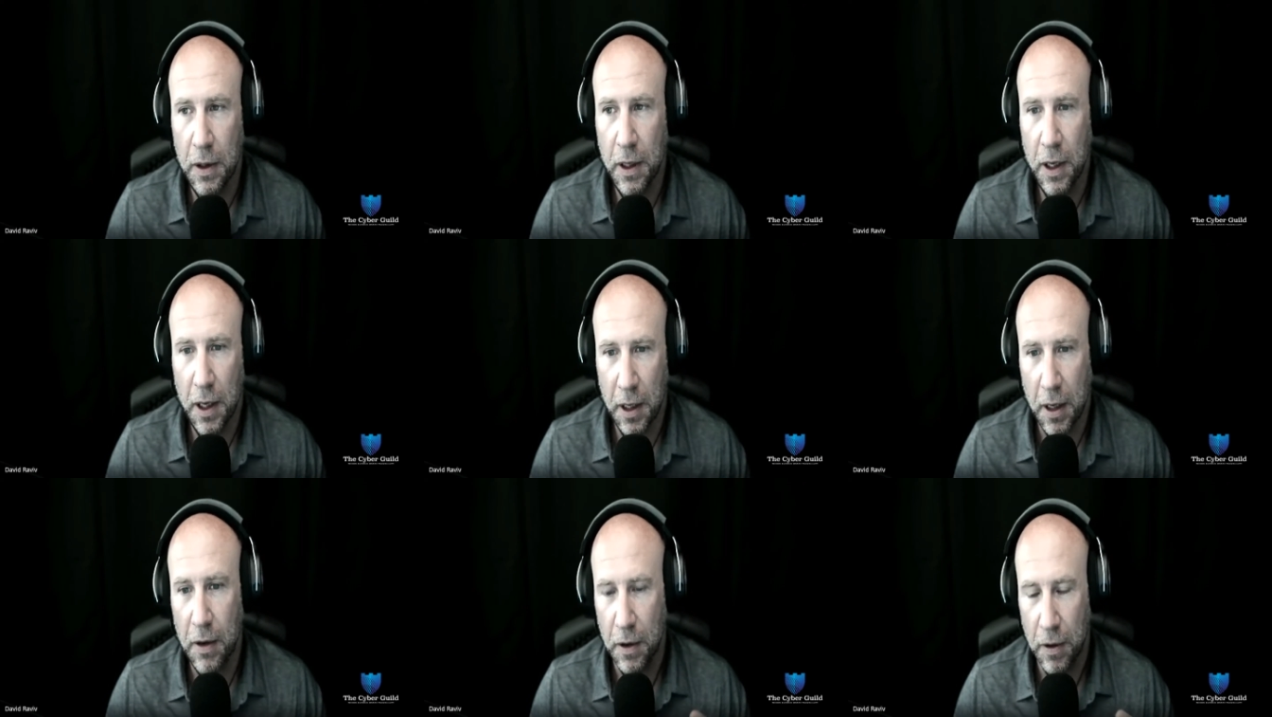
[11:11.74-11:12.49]

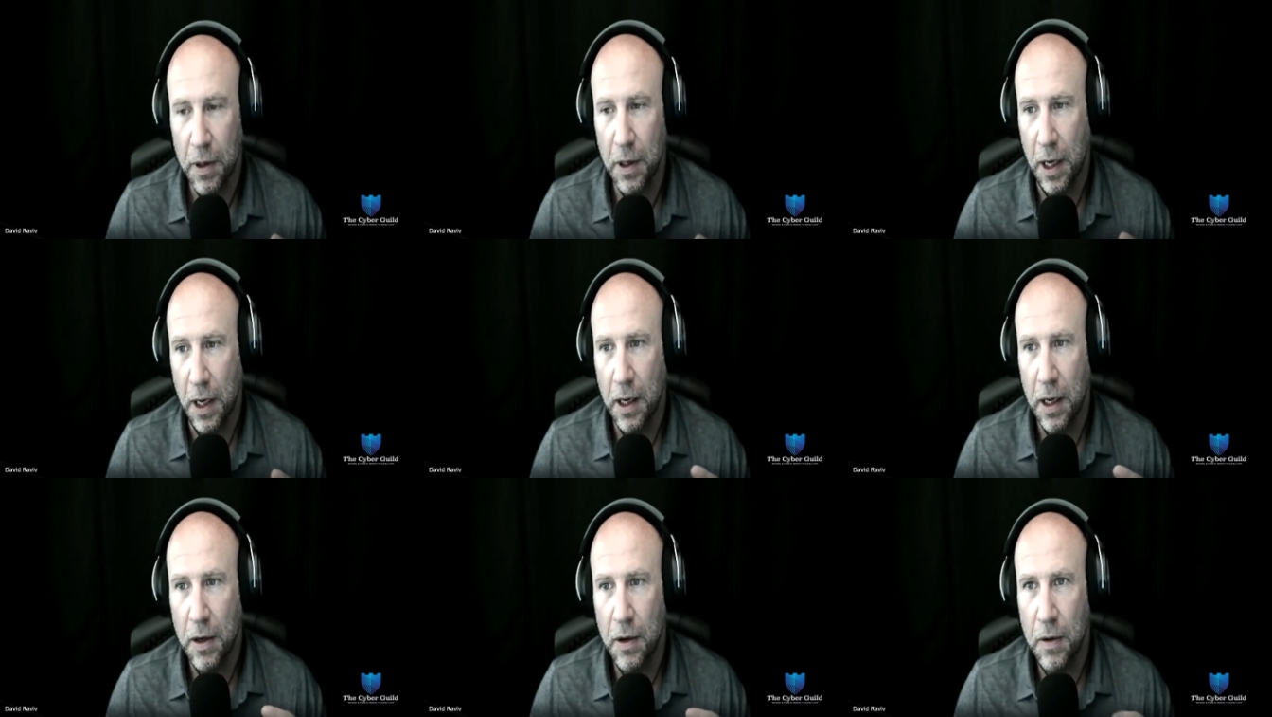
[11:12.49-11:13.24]
and
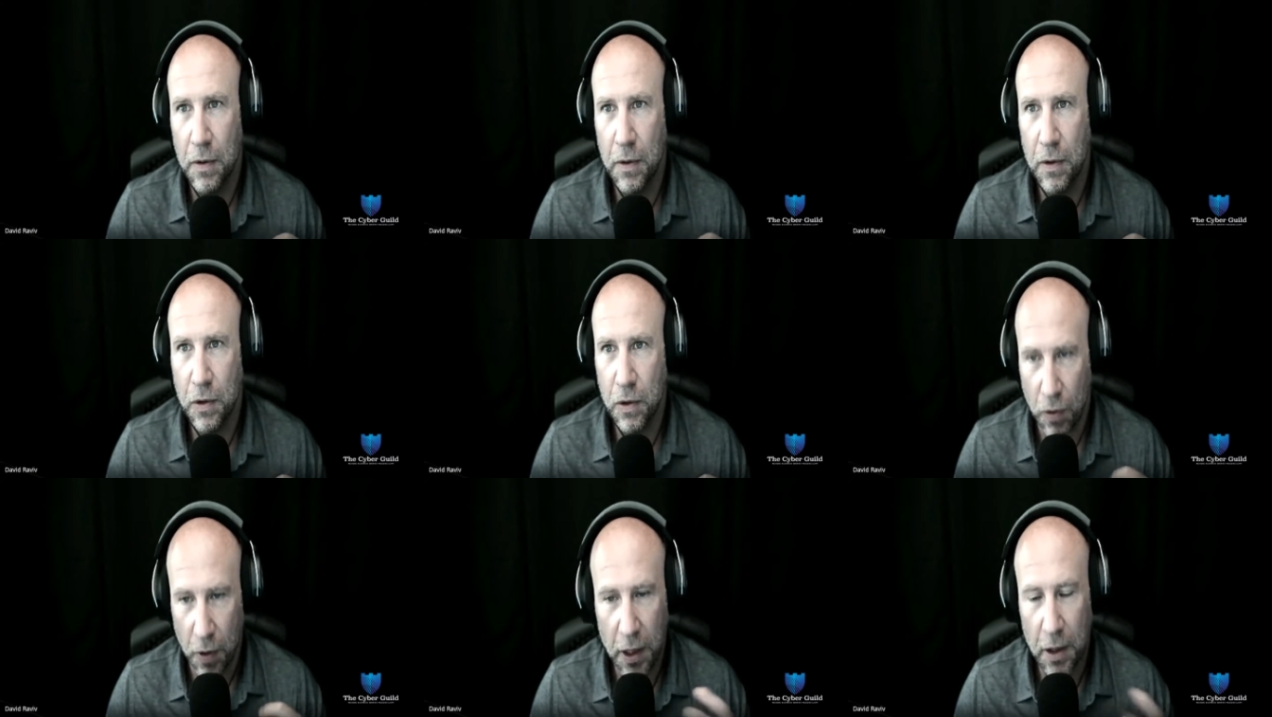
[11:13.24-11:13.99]
then
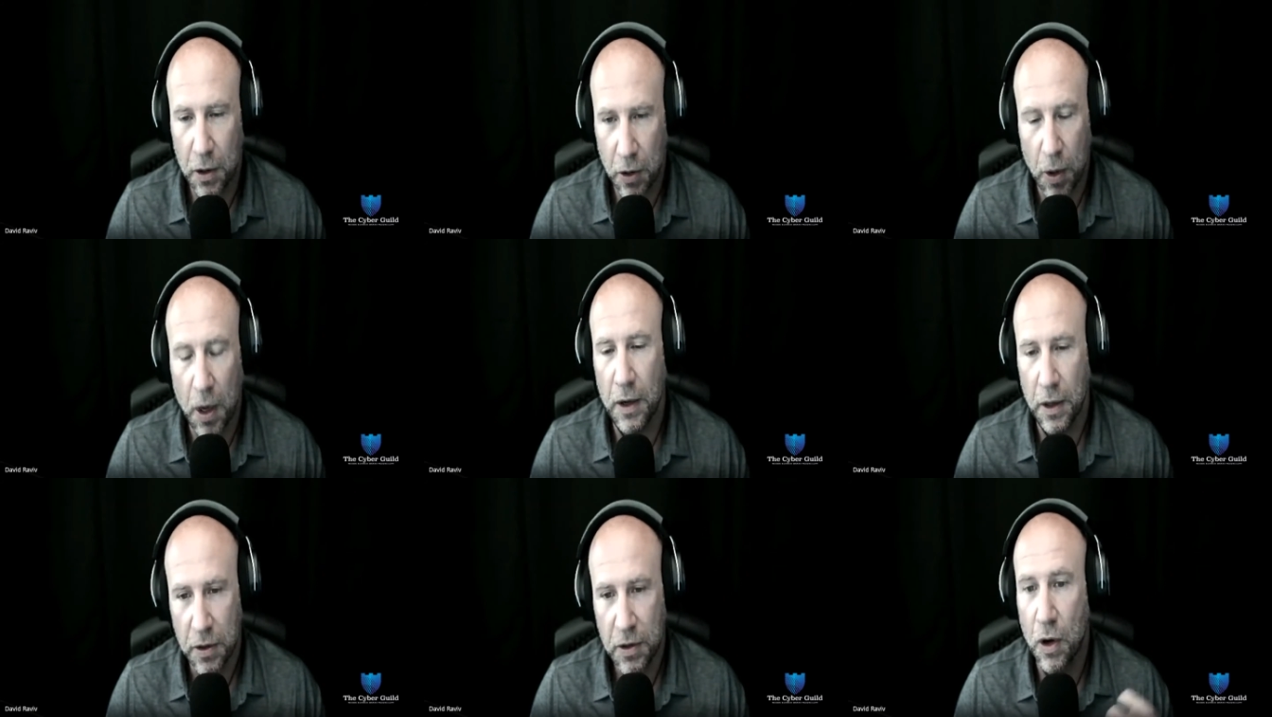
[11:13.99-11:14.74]
trying to go out
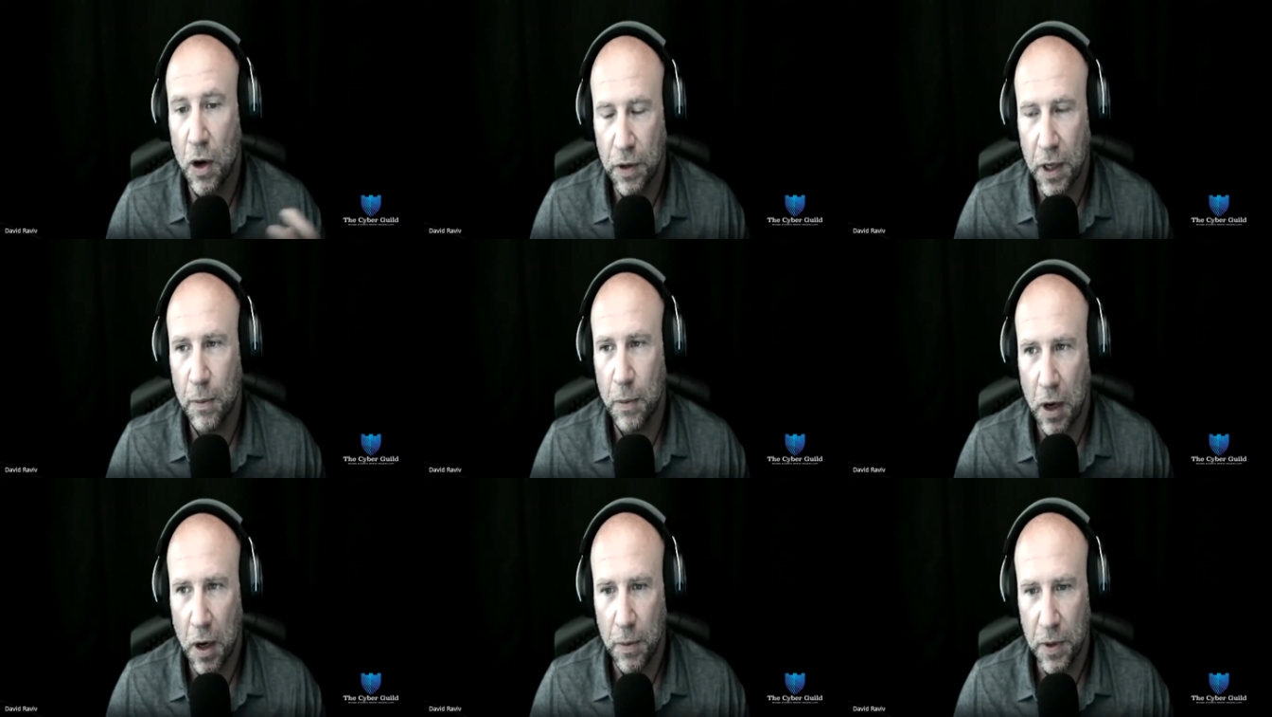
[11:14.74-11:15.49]
and solve that
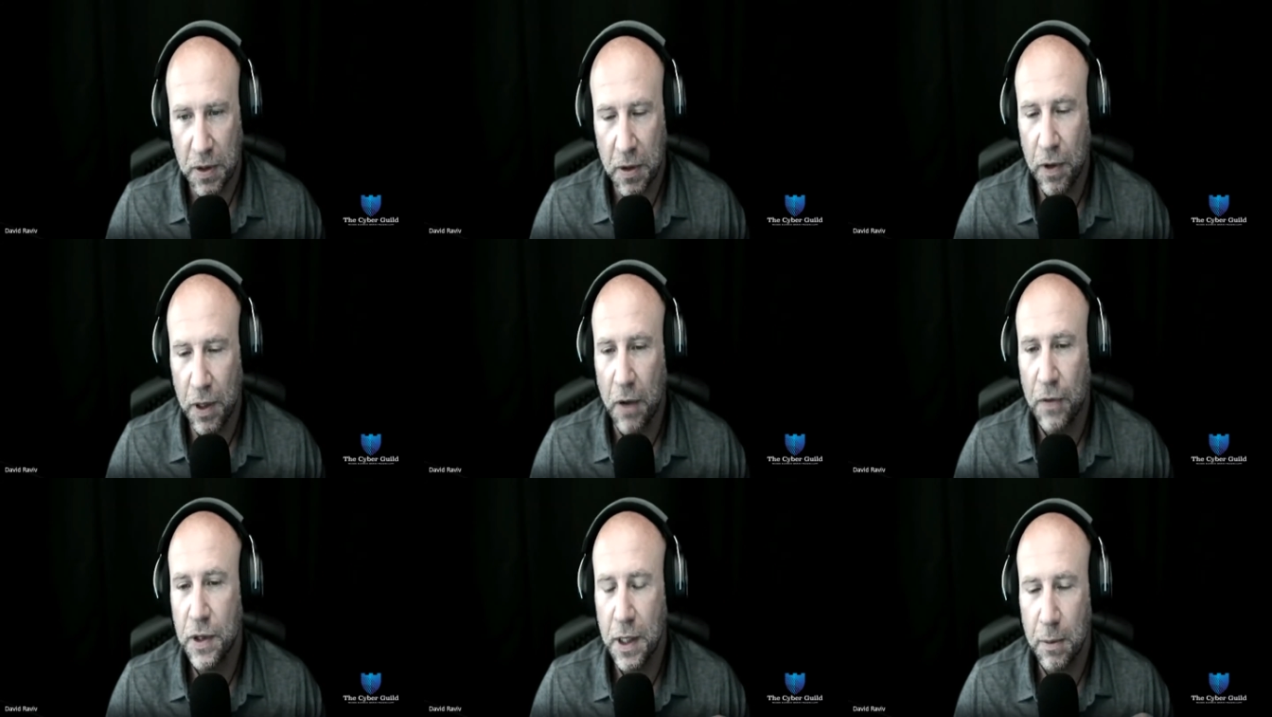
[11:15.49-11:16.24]
problem is something that
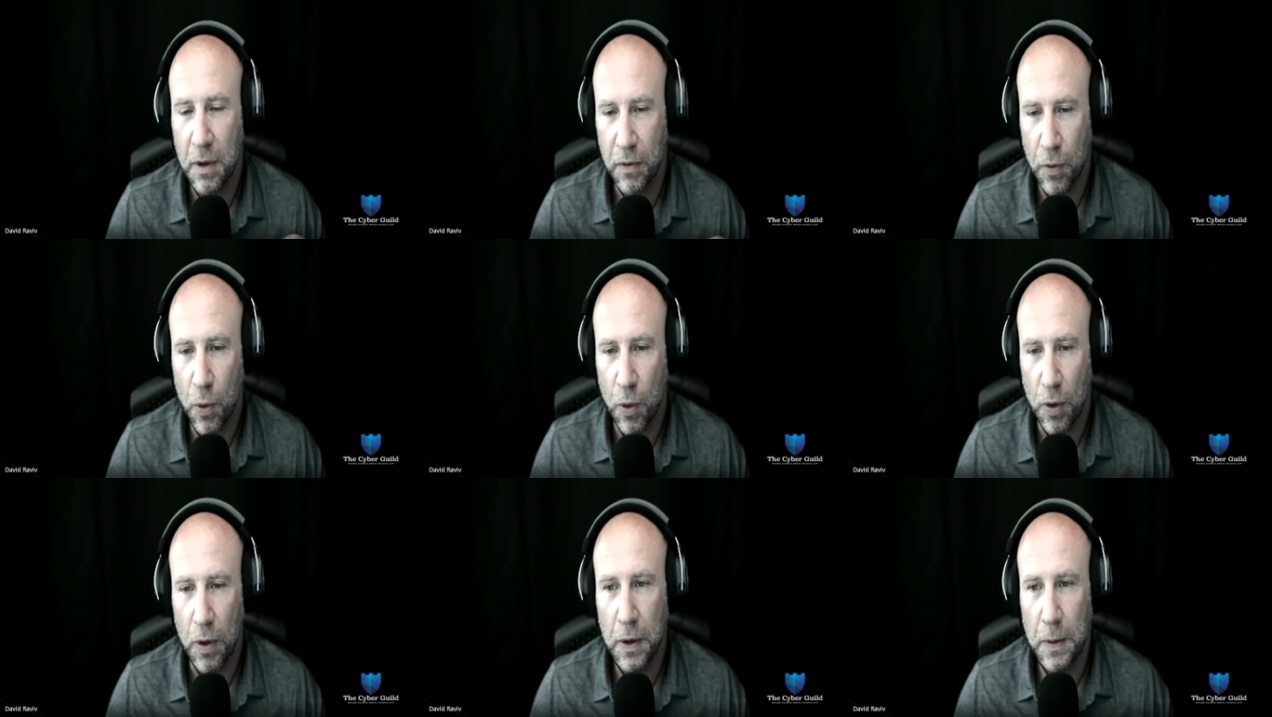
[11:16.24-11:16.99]
I've seen
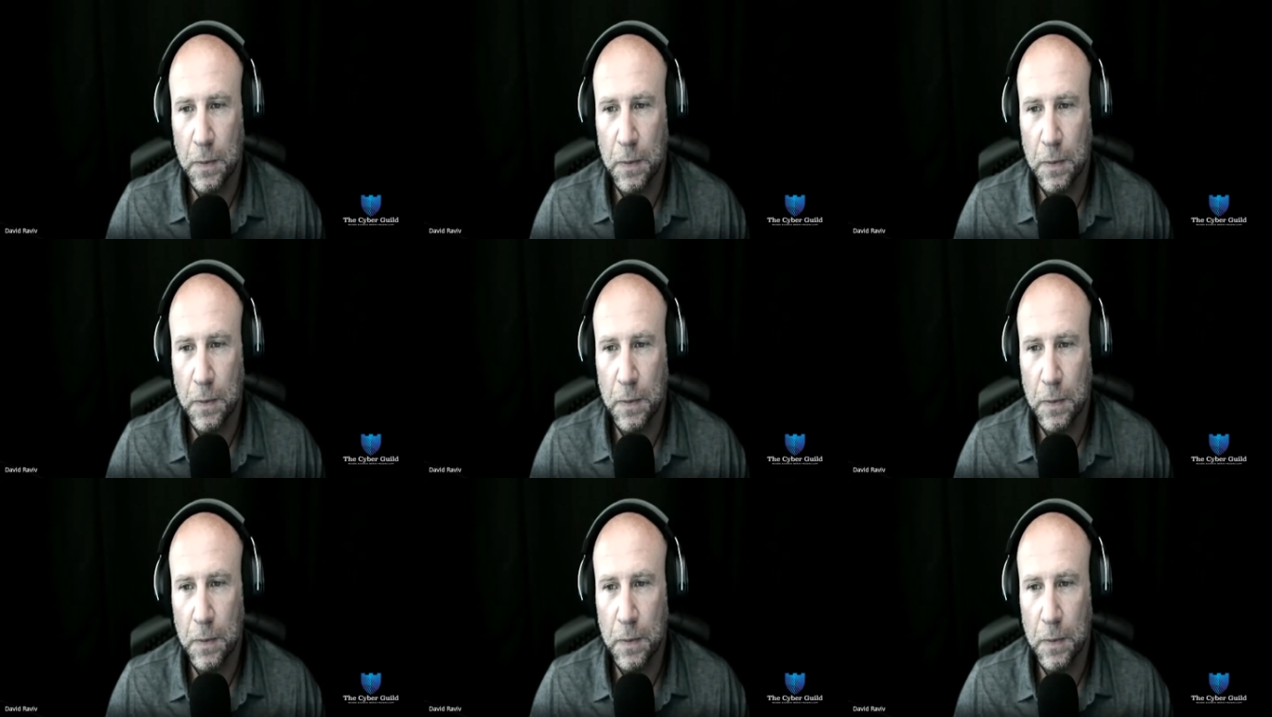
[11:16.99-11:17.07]
before,